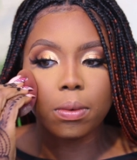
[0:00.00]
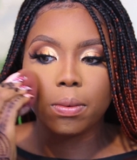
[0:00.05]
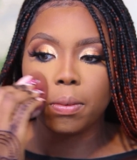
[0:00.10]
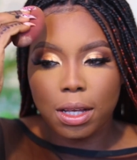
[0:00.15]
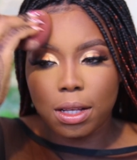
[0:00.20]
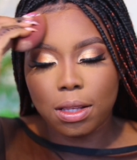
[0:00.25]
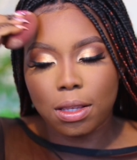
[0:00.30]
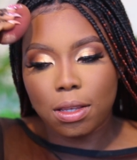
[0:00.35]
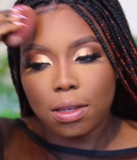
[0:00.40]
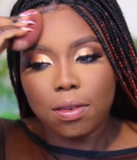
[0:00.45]

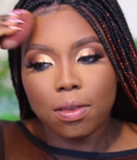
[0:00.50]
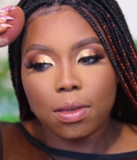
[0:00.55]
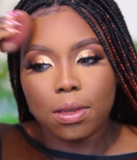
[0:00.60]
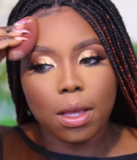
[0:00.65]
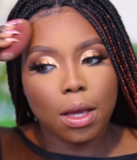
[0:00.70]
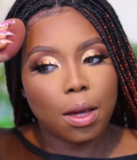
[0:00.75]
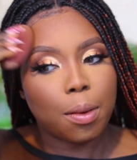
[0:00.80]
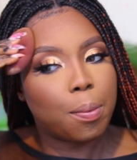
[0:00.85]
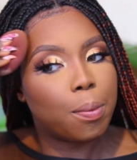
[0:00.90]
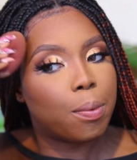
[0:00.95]
Like this
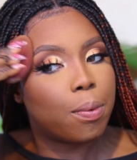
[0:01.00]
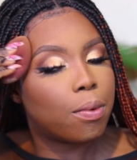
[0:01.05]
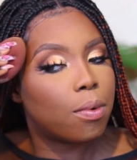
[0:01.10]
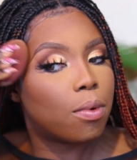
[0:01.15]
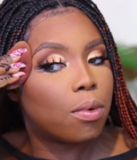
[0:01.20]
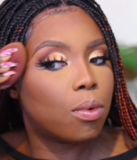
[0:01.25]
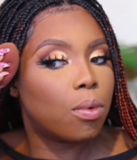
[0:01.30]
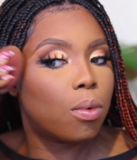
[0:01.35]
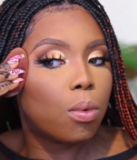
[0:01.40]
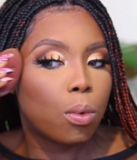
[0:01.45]
step
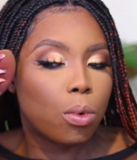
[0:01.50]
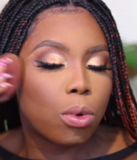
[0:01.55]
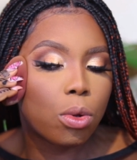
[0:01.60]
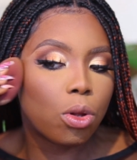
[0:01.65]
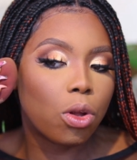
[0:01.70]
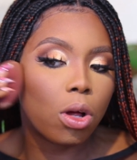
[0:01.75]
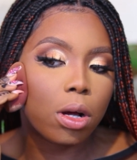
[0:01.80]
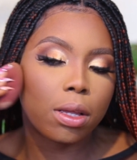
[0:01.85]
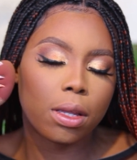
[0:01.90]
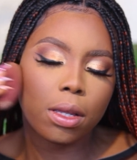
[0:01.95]
will
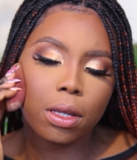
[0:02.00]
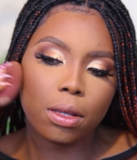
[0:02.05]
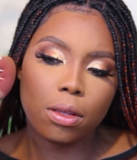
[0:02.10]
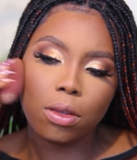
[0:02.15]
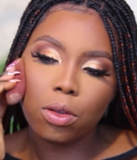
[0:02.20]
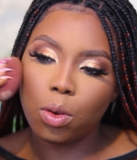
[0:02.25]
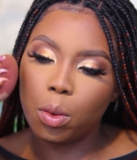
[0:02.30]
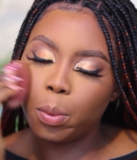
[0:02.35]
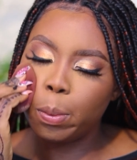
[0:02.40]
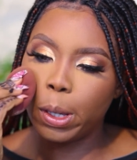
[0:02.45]
lock
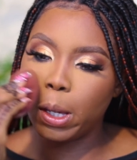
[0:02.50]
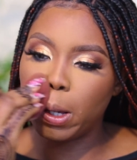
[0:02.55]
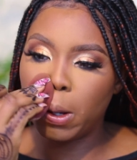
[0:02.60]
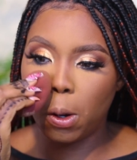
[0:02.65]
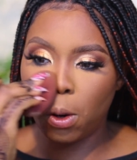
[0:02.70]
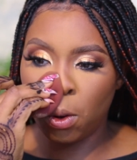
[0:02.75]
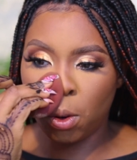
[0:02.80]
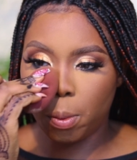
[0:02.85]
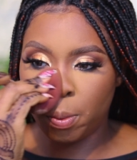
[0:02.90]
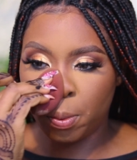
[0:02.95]
in your
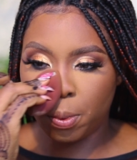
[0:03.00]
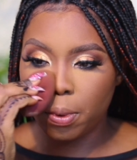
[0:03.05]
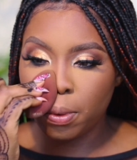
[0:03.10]
makeup.